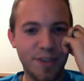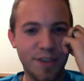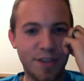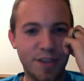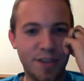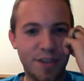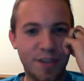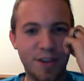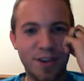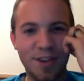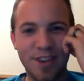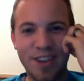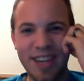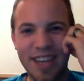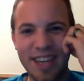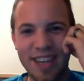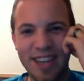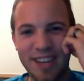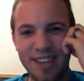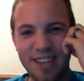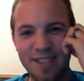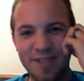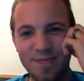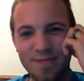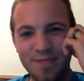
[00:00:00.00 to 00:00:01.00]

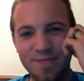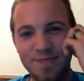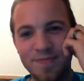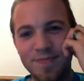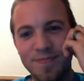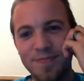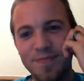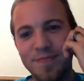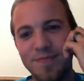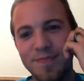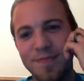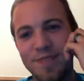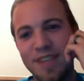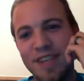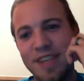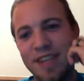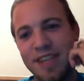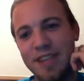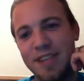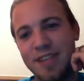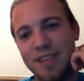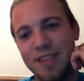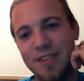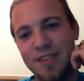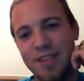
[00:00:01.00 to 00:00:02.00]
Colcannon,
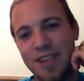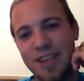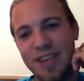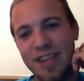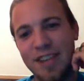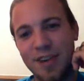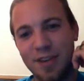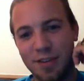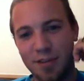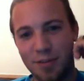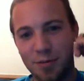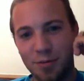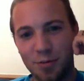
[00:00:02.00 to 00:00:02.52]
does that count as